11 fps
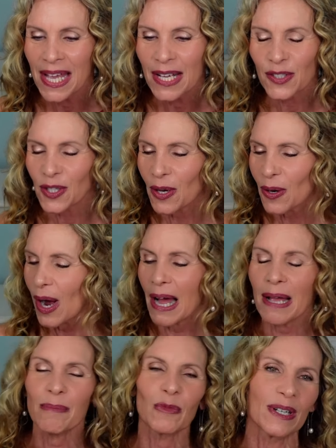So
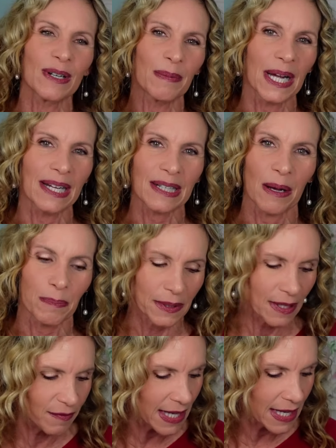I'm going to buy a couple
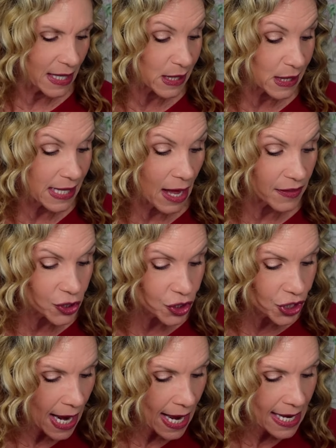of these. Now, the
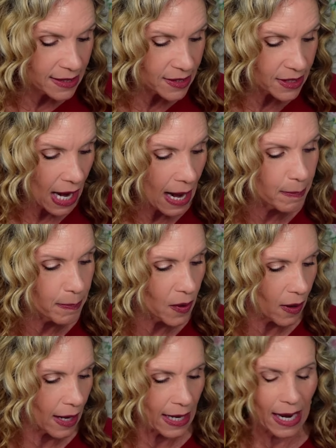shades I
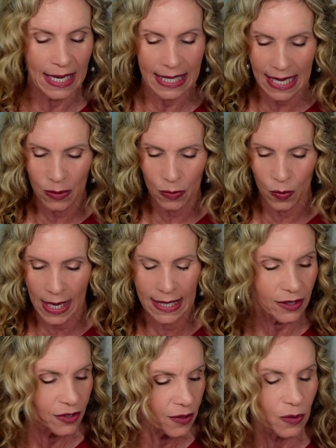bought, I can't wait
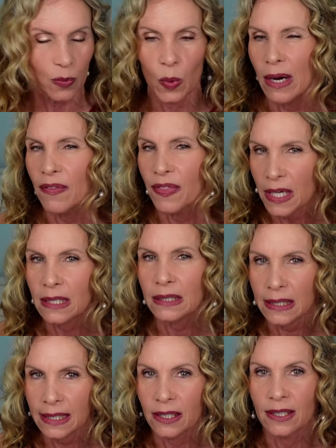to wear the
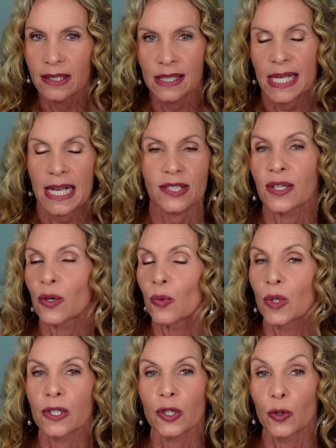clear because that's going to
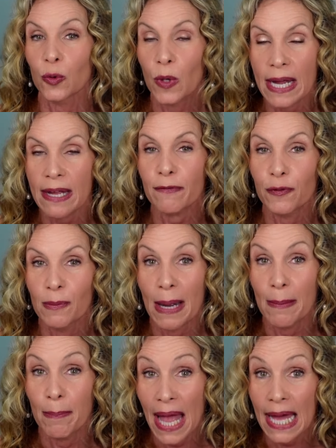work great for my
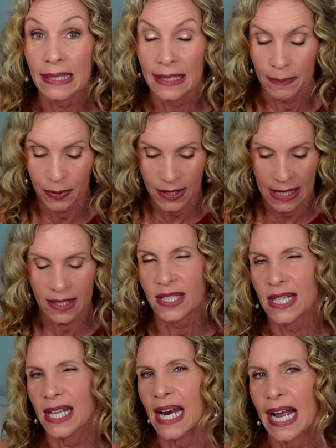matte lipsticks
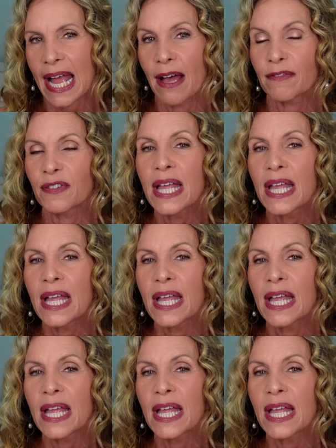that I have